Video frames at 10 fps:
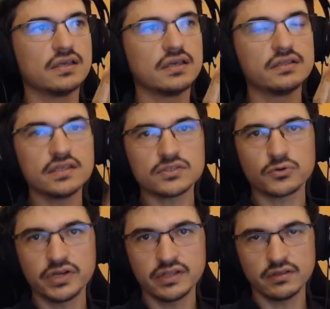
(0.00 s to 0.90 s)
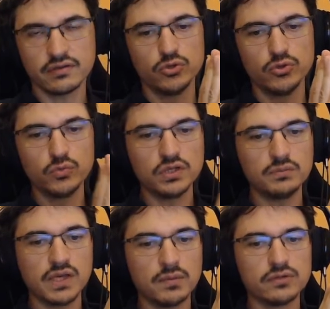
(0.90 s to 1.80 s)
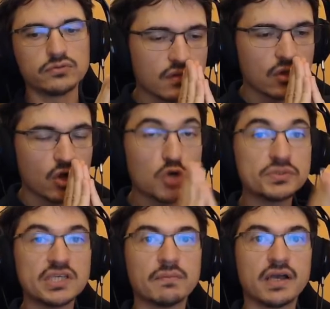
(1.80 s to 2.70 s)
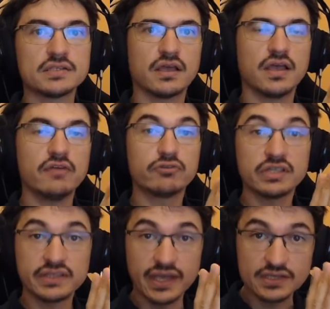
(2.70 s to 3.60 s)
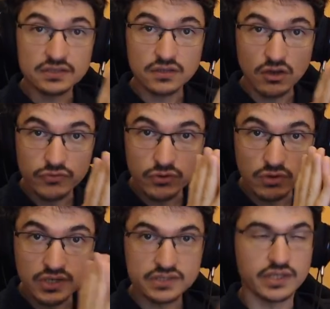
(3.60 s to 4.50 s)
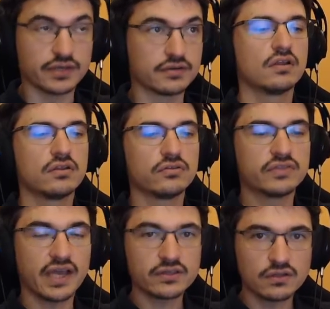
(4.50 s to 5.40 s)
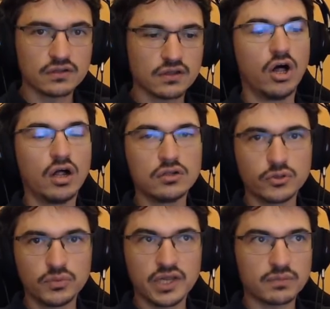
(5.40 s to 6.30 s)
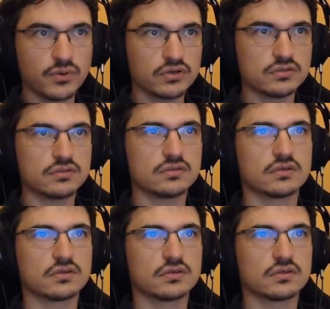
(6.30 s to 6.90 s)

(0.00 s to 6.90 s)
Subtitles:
In this screen, you will be able to optimize every text of your listing, the title, all the bullet points,